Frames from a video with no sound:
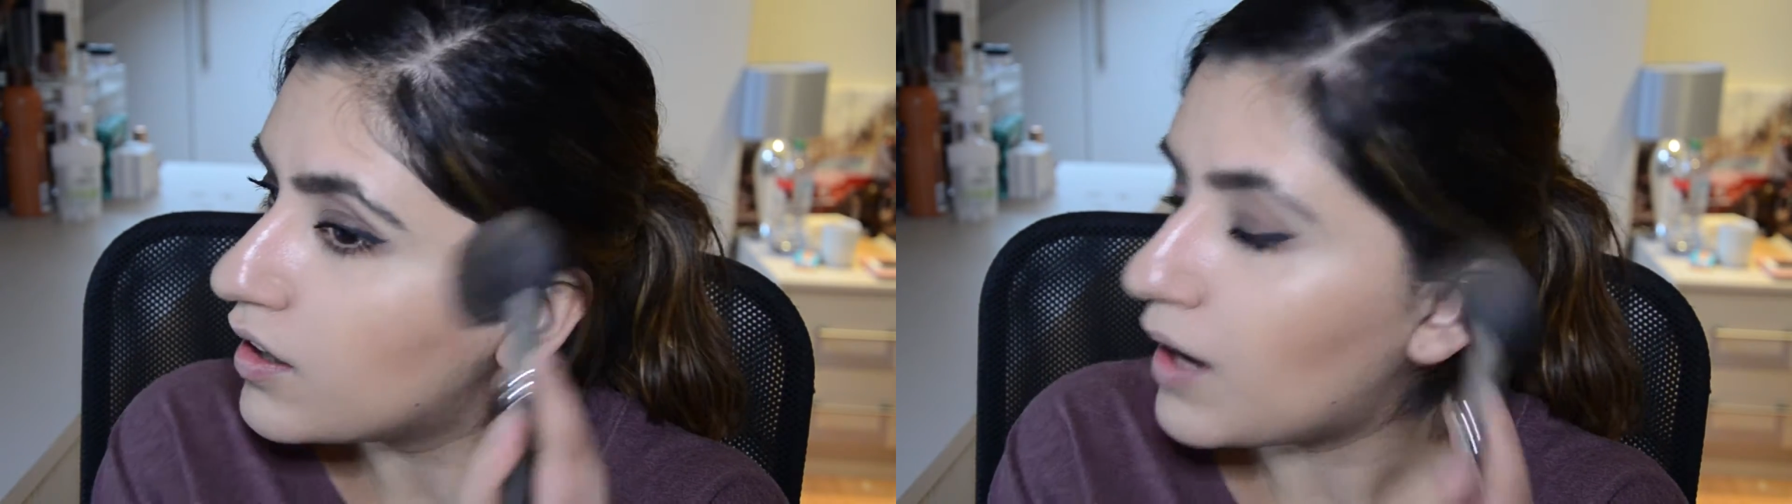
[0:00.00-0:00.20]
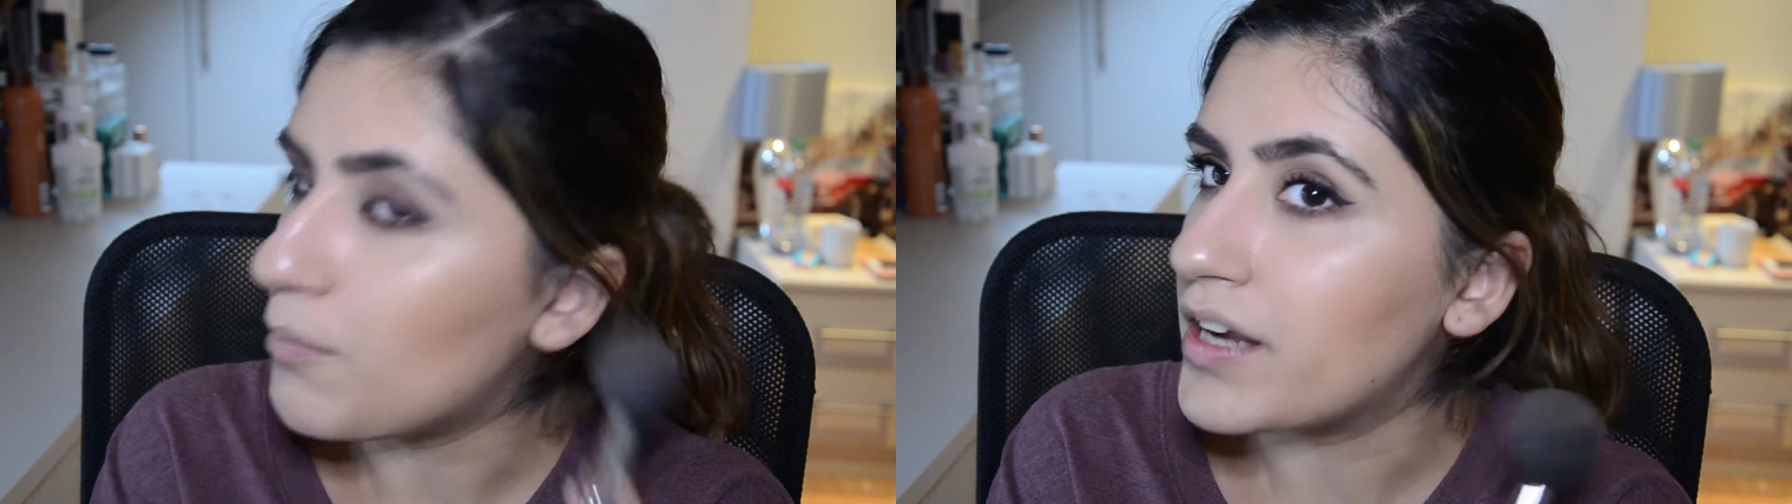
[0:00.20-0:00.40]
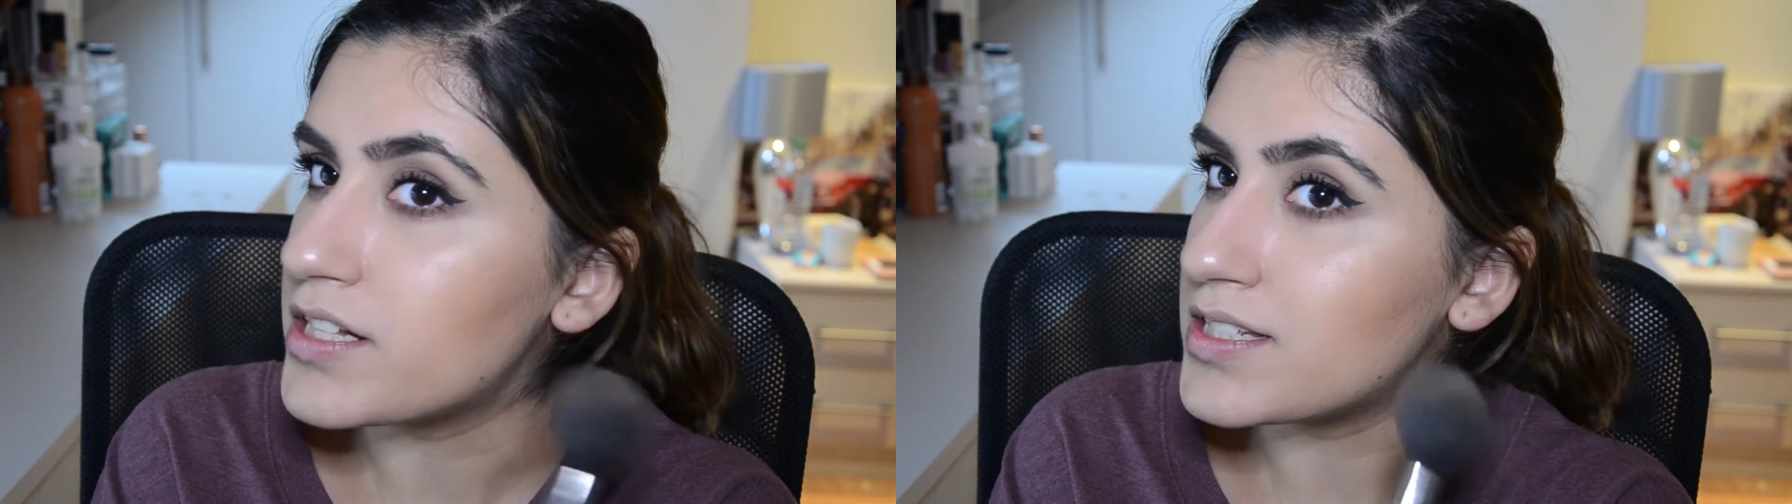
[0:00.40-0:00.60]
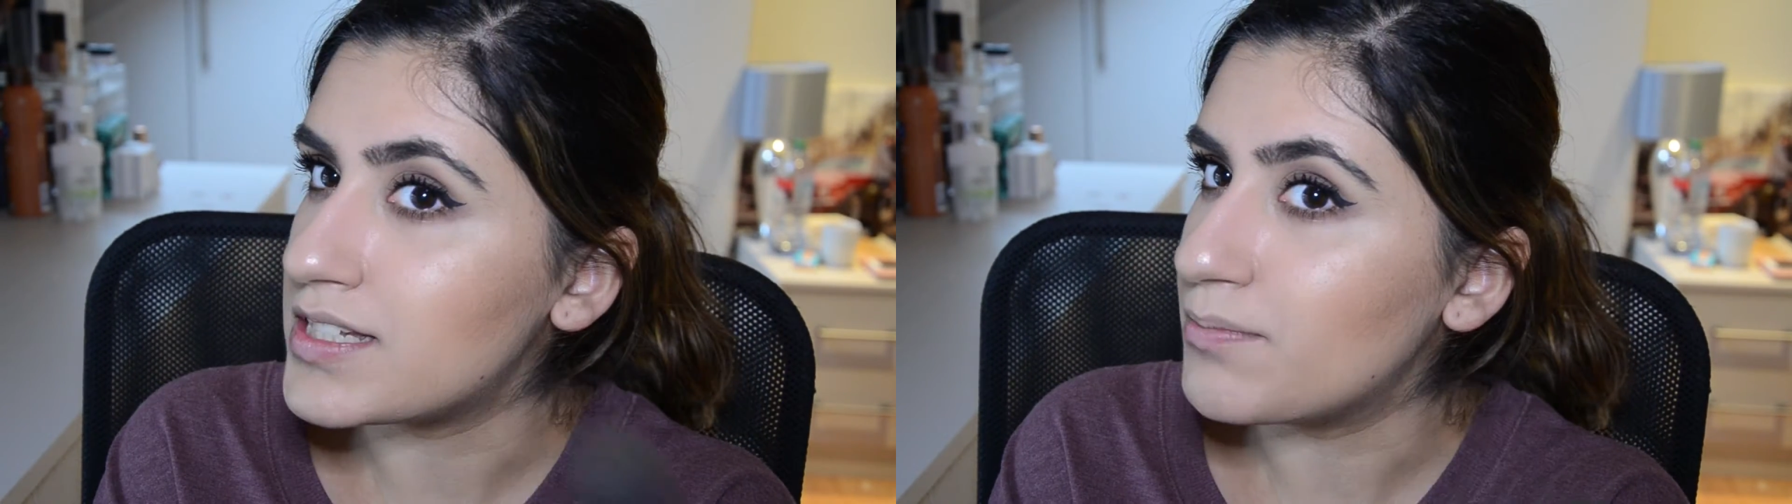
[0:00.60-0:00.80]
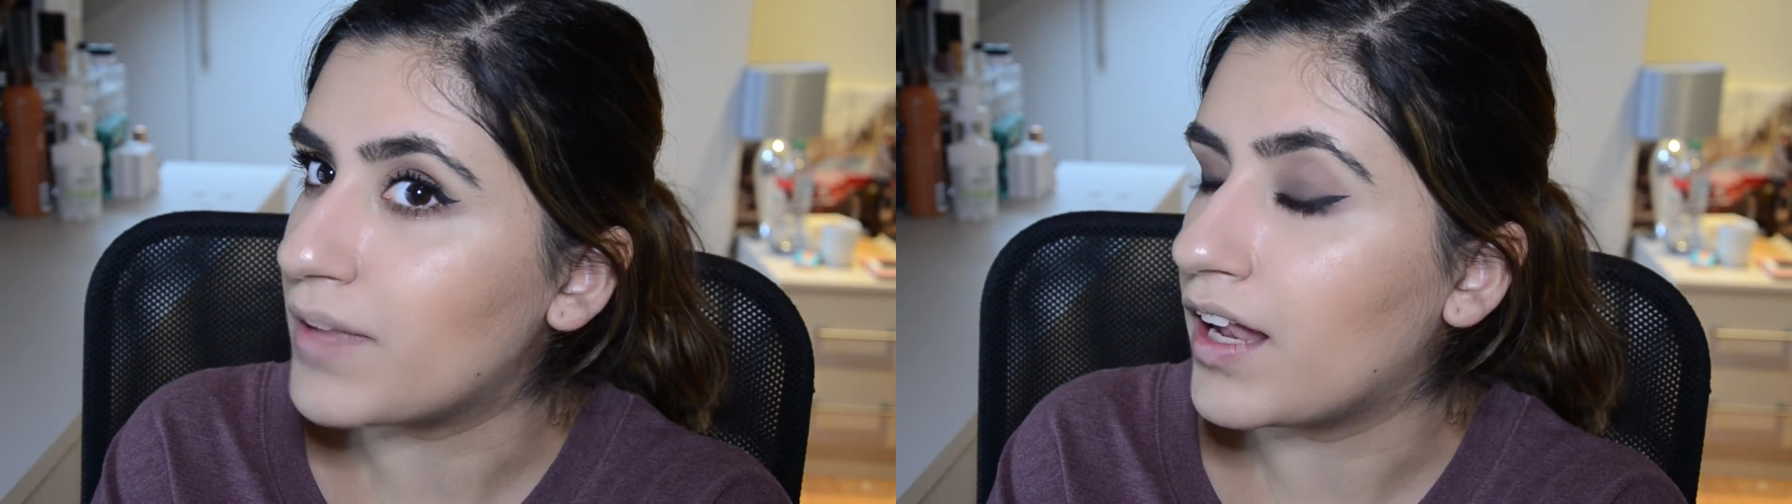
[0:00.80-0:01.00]
I might just
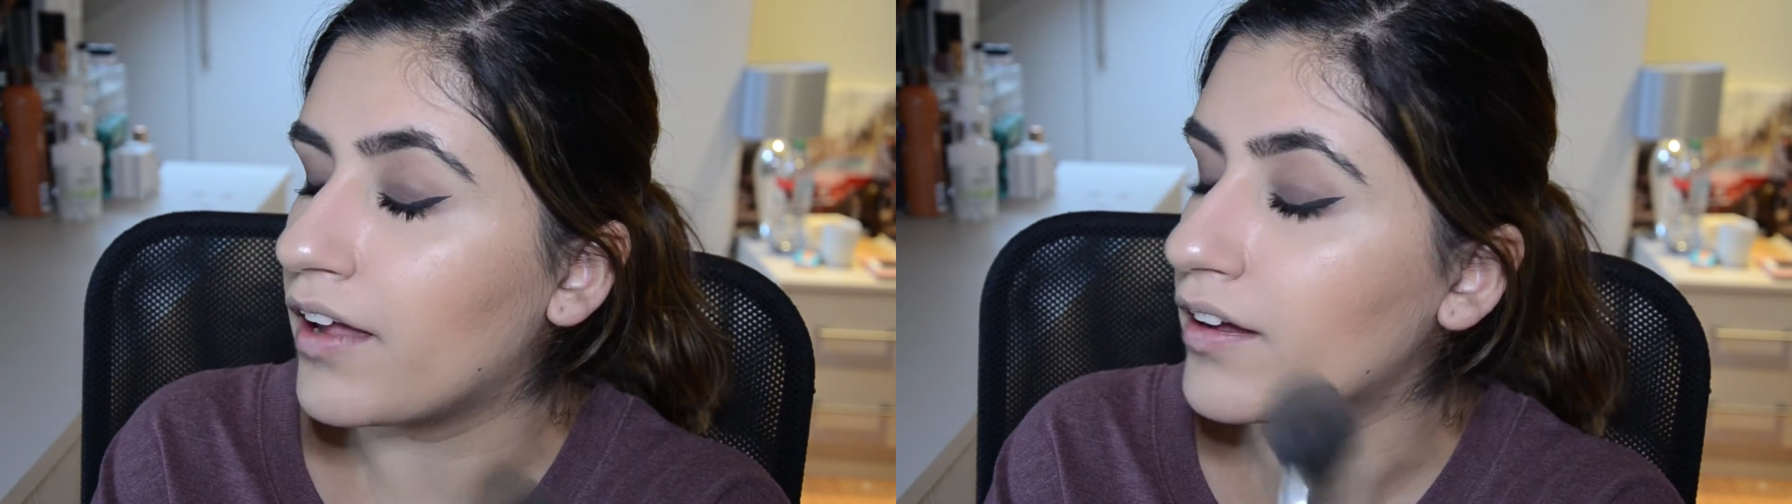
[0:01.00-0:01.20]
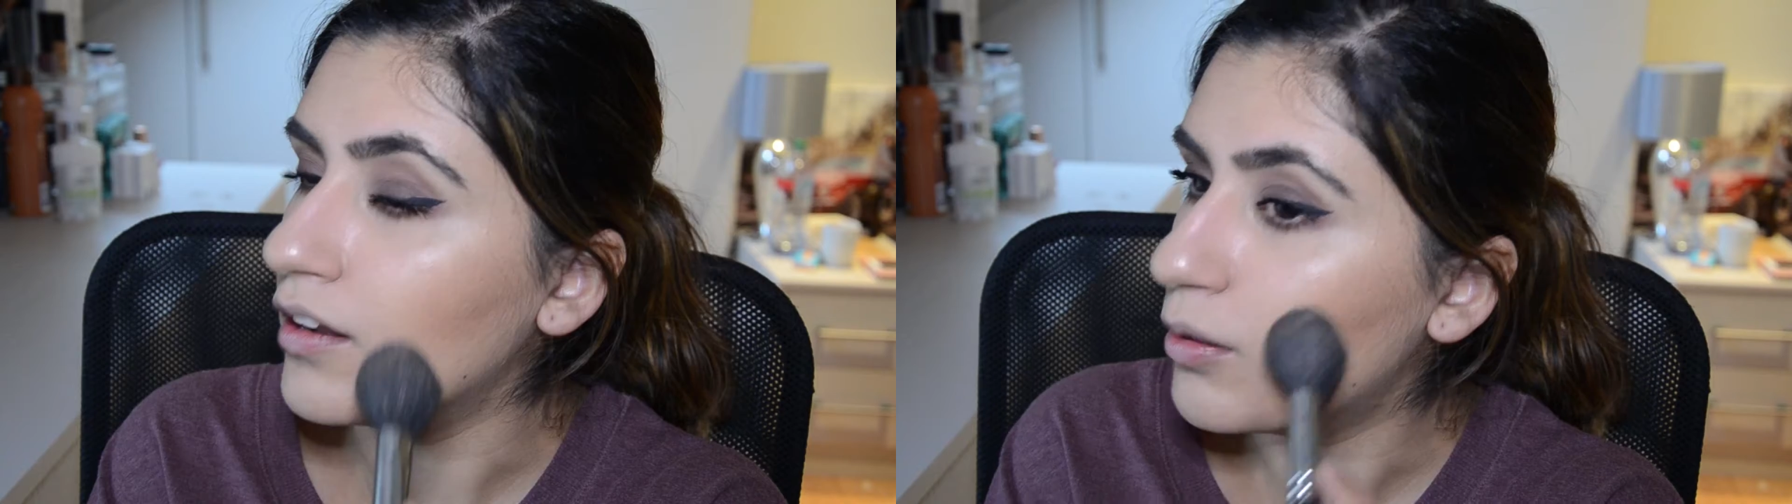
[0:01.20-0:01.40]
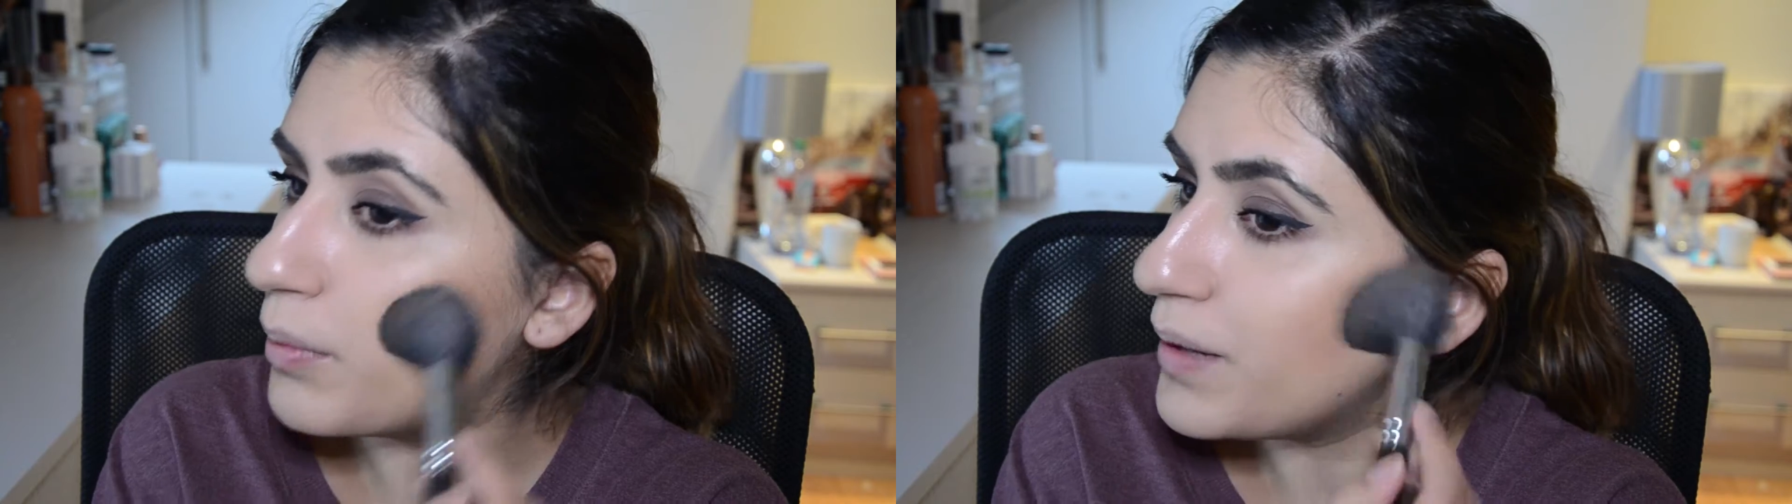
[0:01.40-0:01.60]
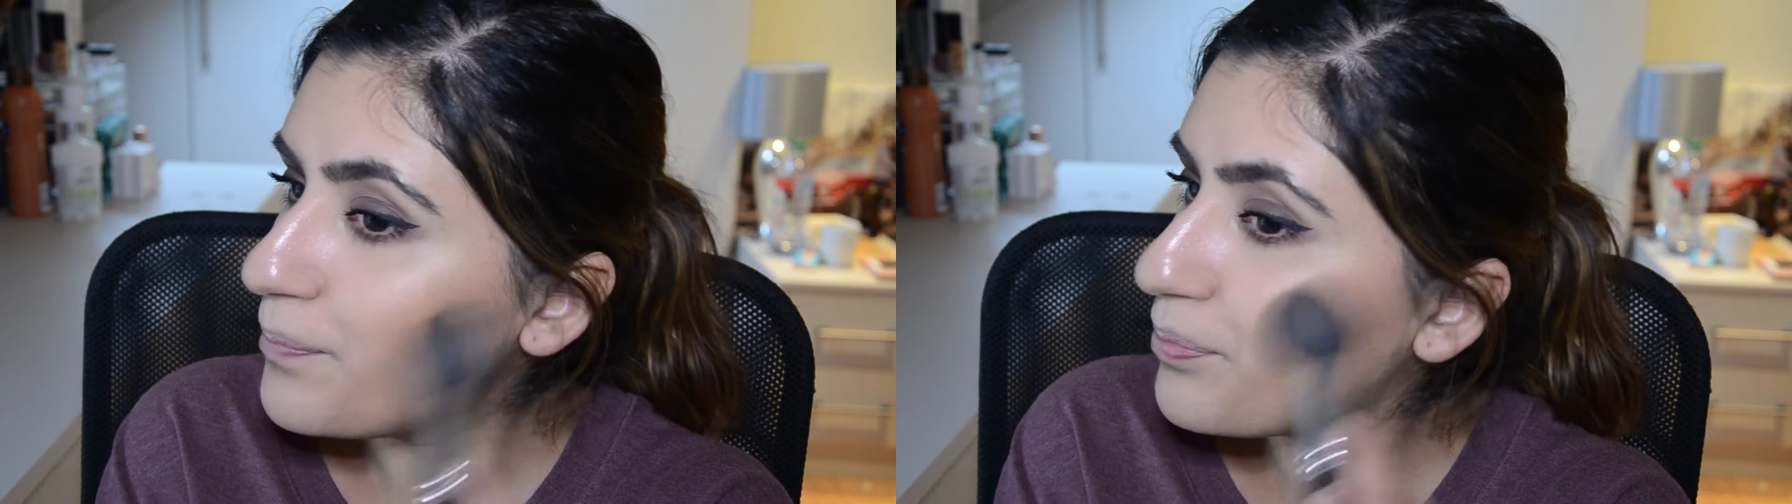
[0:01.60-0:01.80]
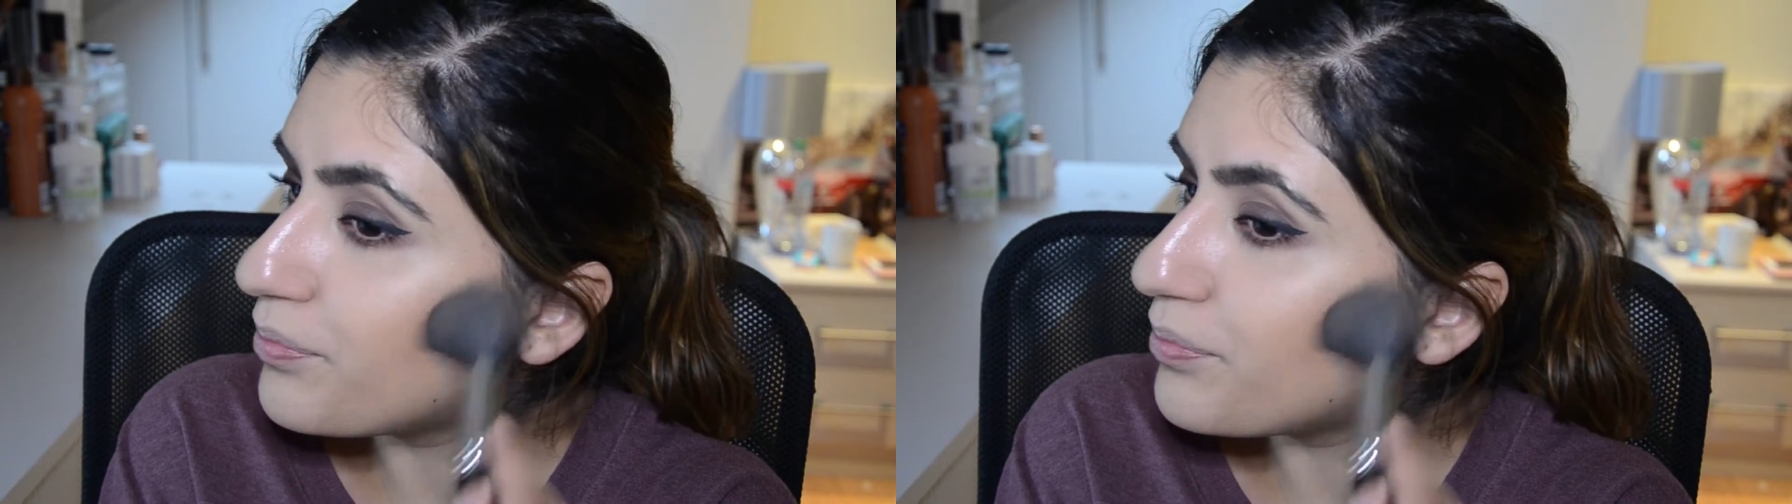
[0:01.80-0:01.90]
dim that light a little bit,